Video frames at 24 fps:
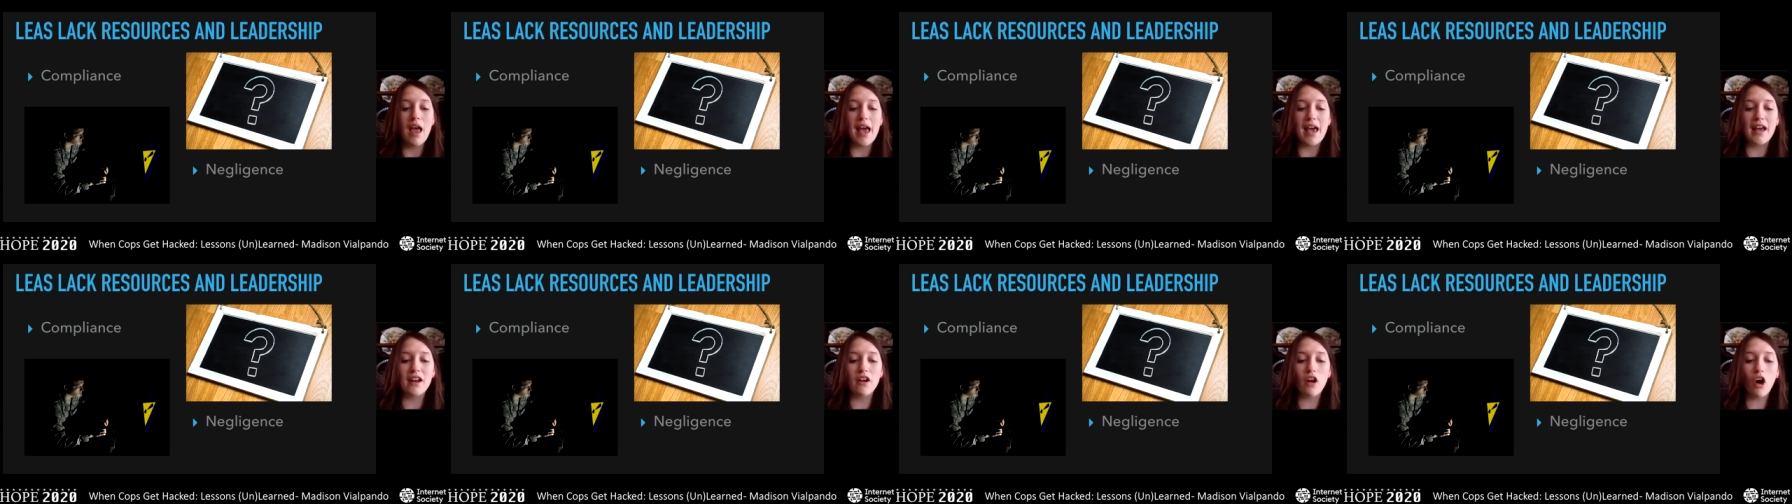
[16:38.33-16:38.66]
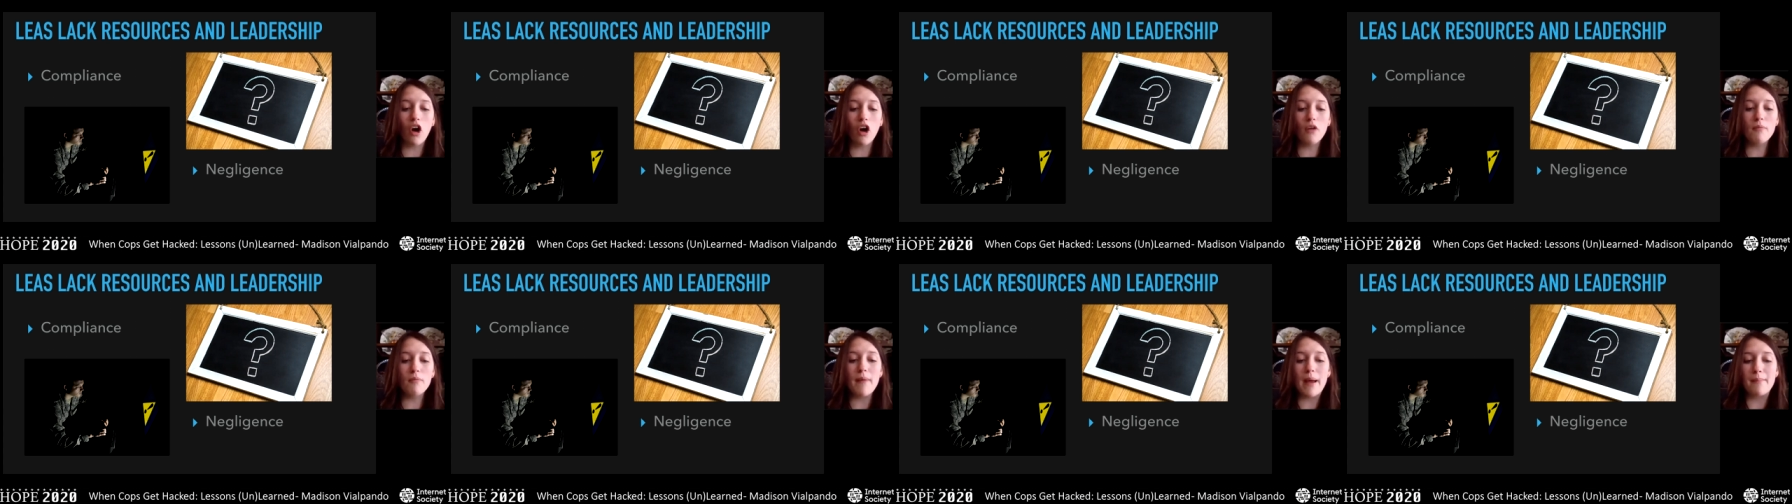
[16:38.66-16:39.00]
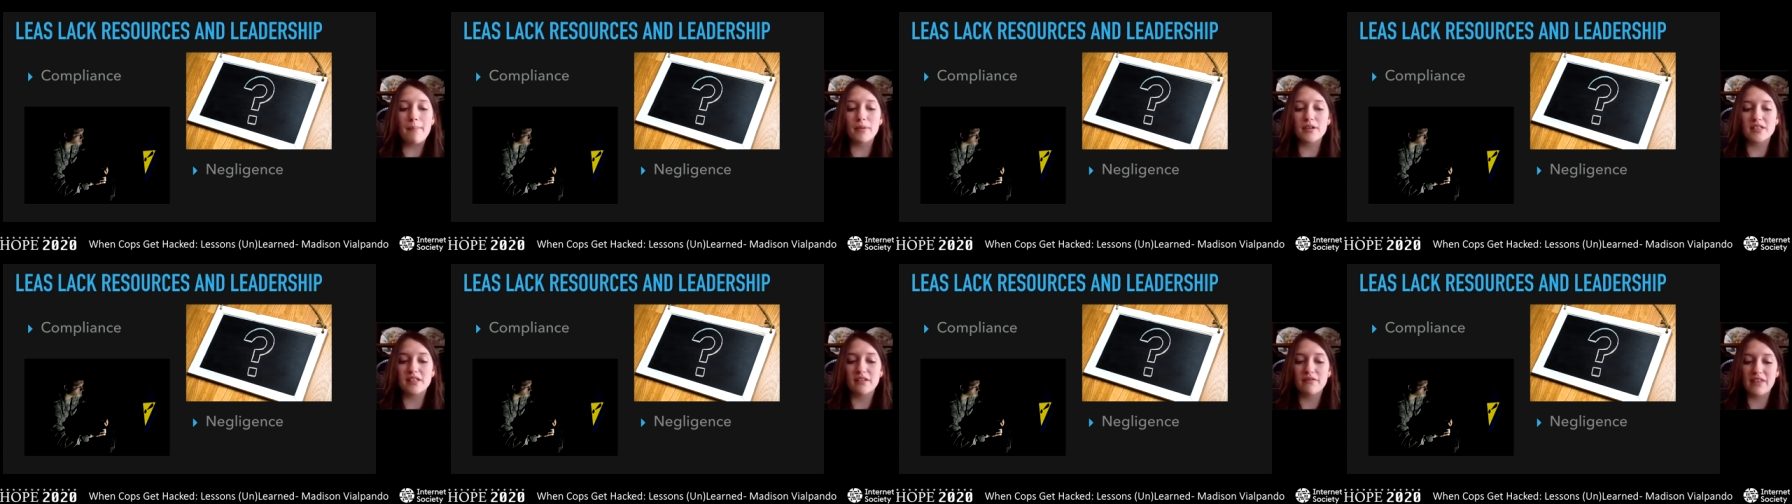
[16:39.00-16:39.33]
and all
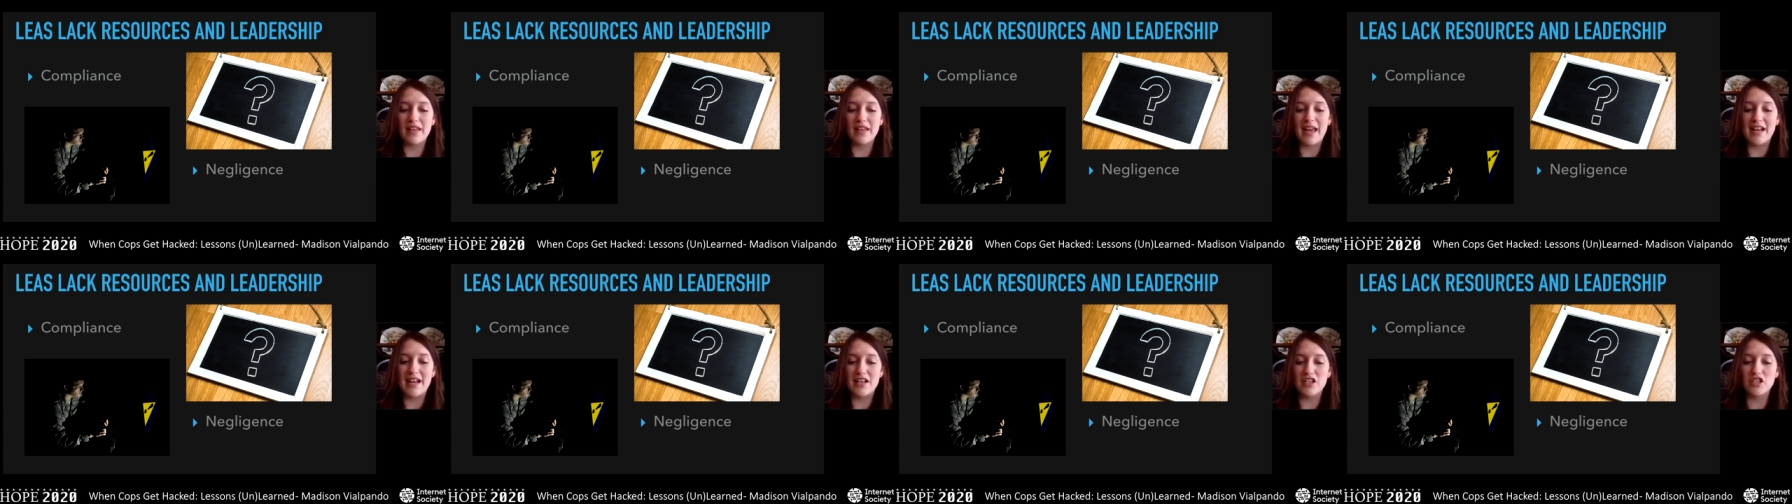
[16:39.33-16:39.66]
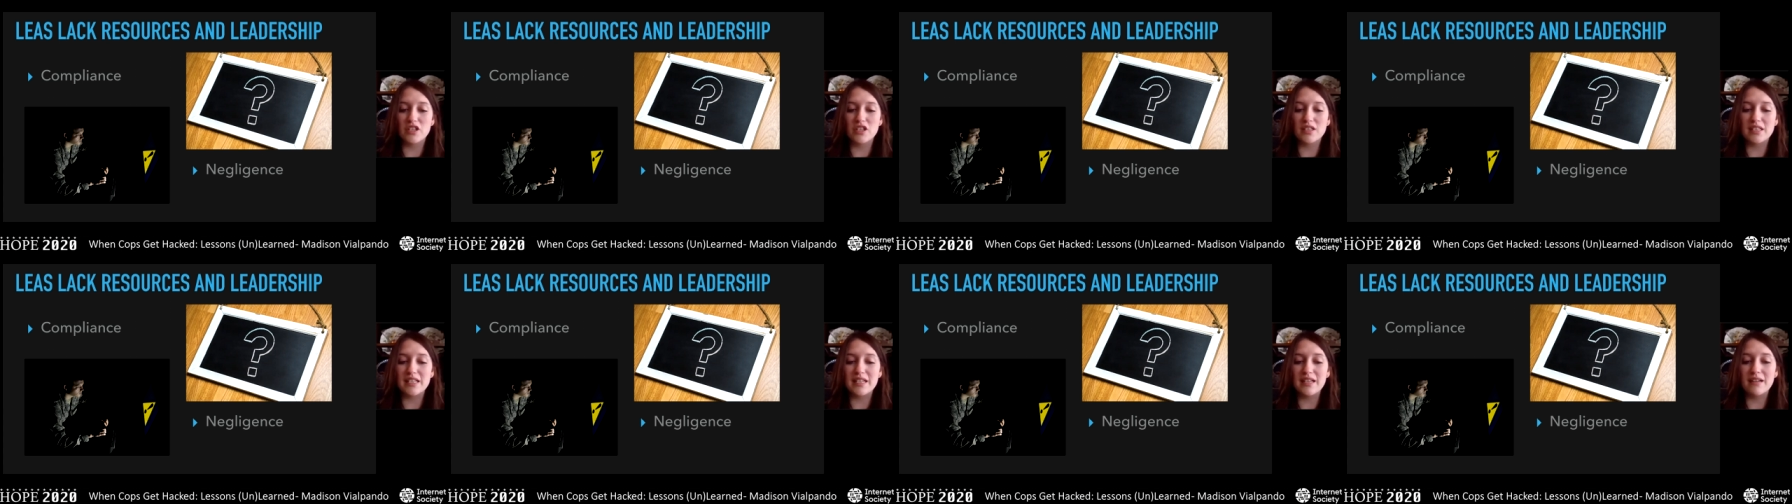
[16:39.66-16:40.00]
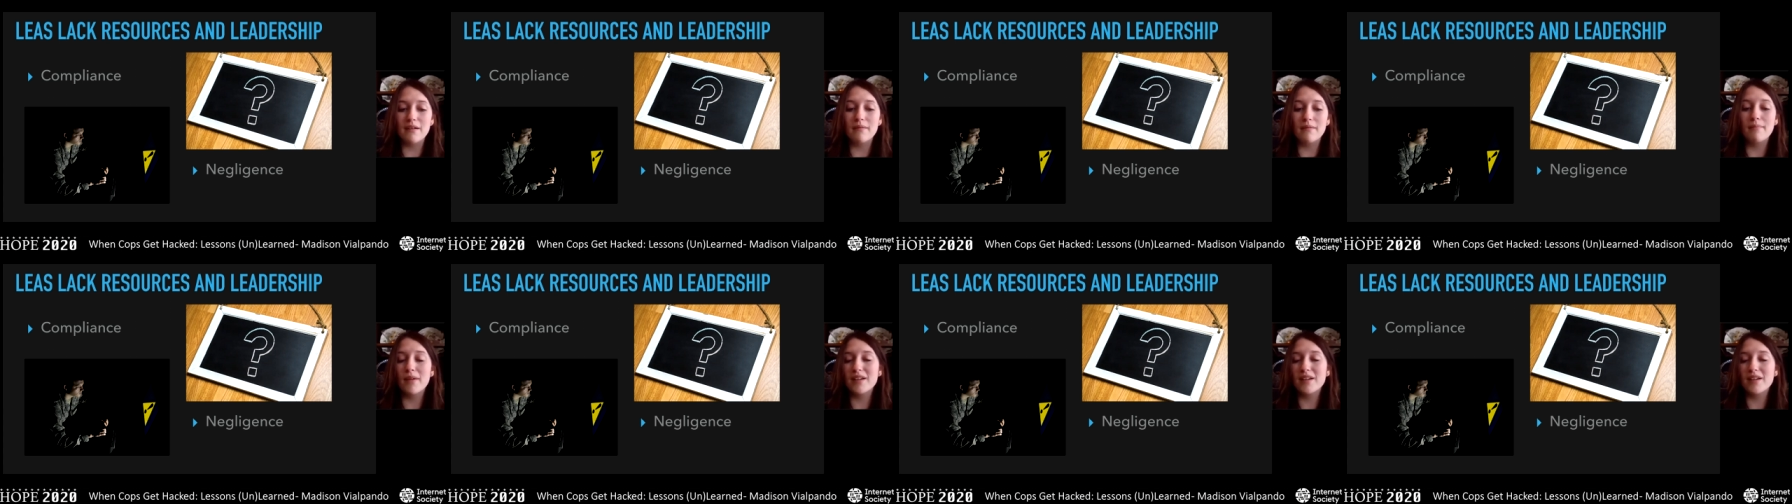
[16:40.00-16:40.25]
members of the agency